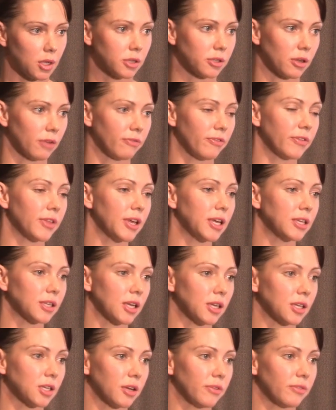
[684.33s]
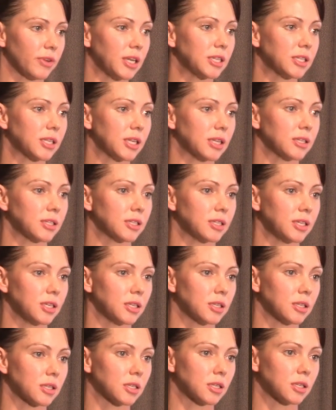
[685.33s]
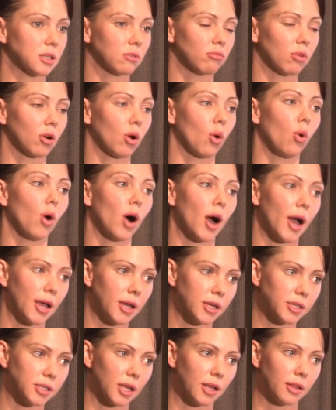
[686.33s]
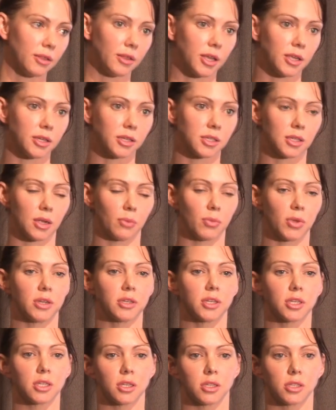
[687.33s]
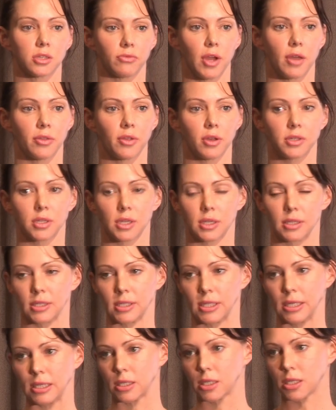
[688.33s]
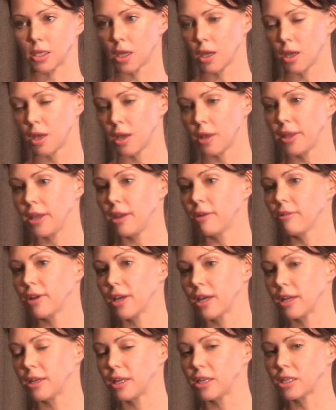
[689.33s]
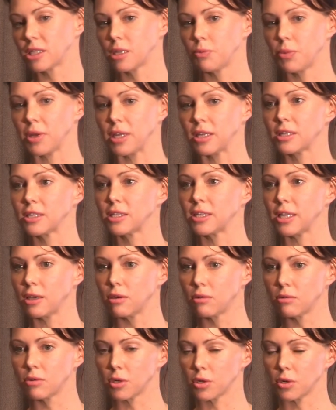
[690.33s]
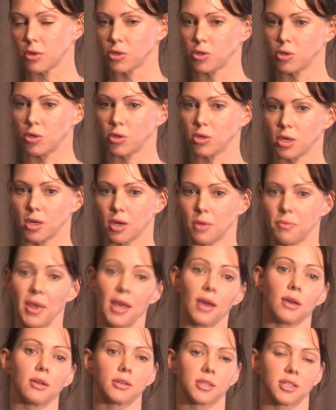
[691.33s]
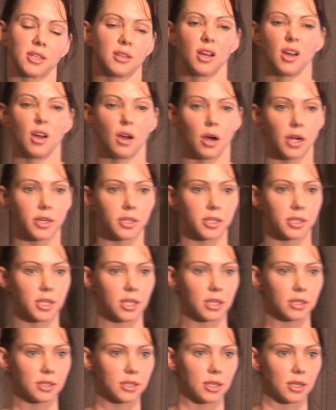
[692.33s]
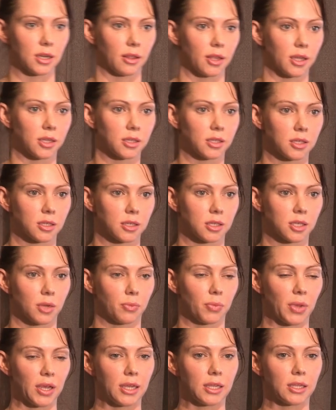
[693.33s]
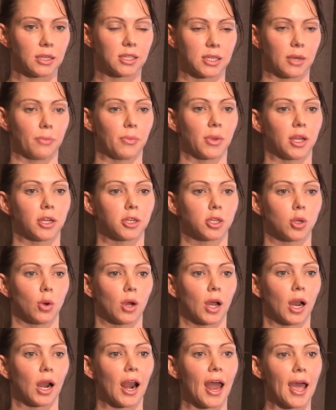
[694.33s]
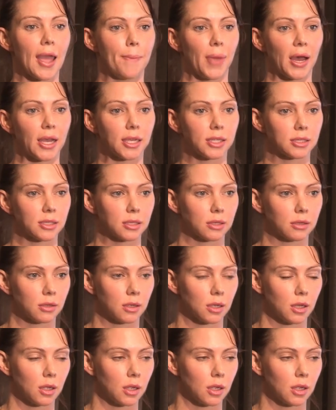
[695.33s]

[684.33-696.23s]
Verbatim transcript: So for these activities, consent's required, and there's some conditions around those consents. The area needs to be sealed to a certain amount, and I just consider this to be similar to a clay base.